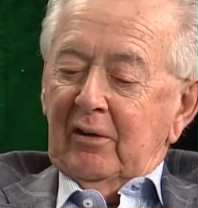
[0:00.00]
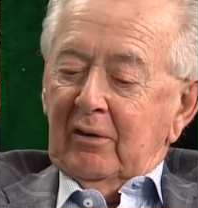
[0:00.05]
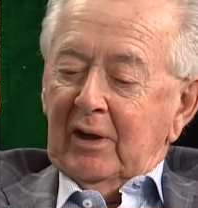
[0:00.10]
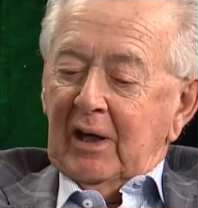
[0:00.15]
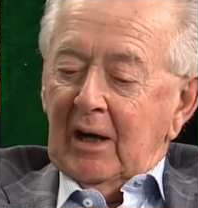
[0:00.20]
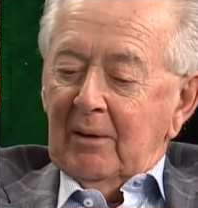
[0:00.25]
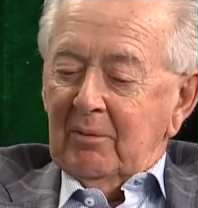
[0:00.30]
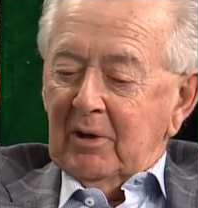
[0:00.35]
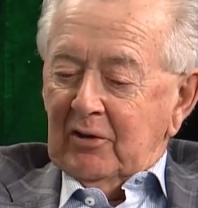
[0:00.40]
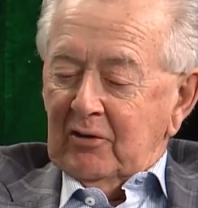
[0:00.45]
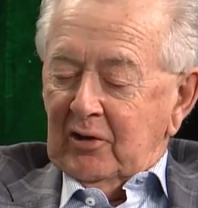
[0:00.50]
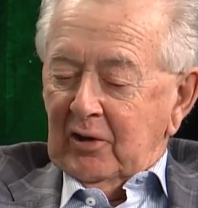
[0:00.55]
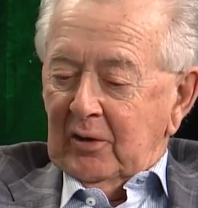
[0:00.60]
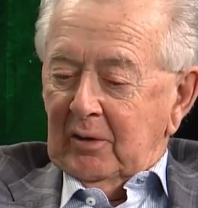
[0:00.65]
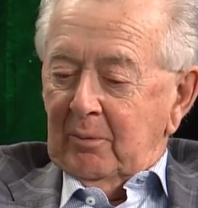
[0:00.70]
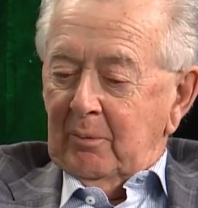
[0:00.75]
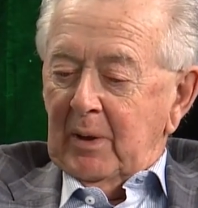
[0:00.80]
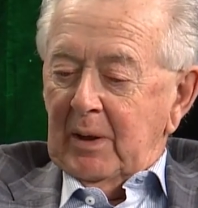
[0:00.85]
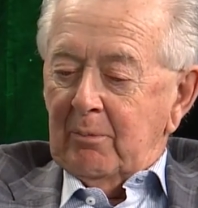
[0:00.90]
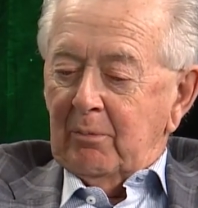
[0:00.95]
government
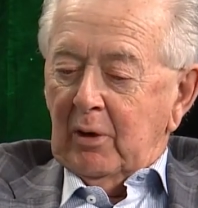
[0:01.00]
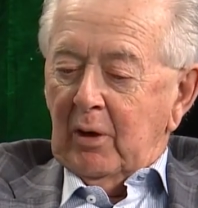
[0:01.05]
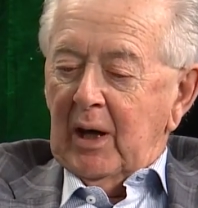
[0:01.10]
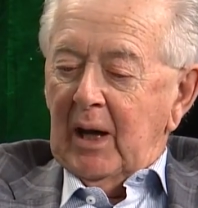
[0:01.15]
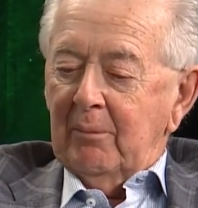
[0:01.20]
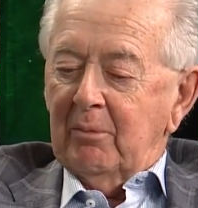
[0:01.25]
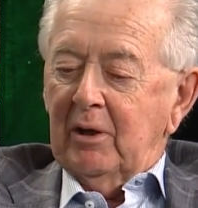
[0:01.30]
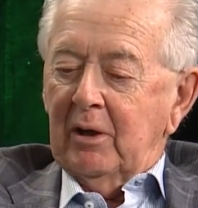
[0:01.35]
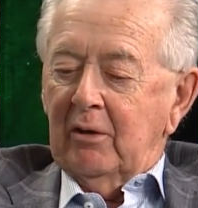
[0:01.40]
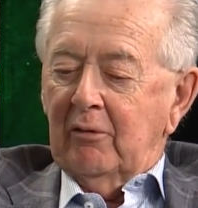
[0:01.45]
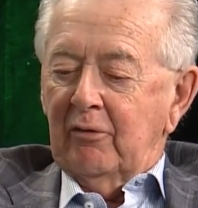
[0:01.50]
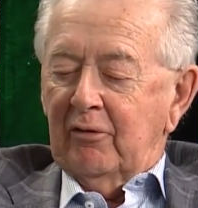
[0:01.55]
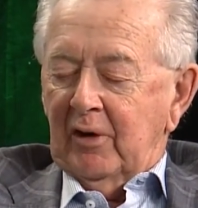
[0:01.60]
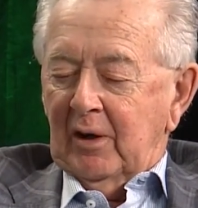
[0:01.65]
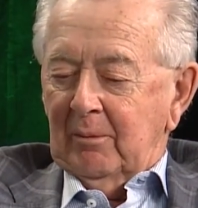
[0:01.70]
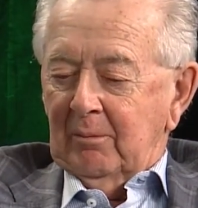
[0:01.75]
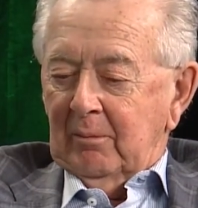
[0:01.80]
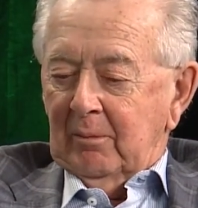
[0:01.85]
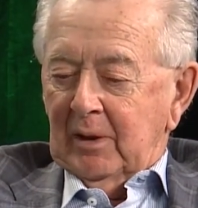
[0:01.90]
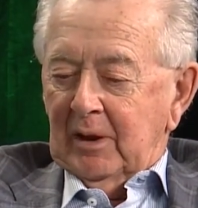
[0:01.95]
should be prohibited from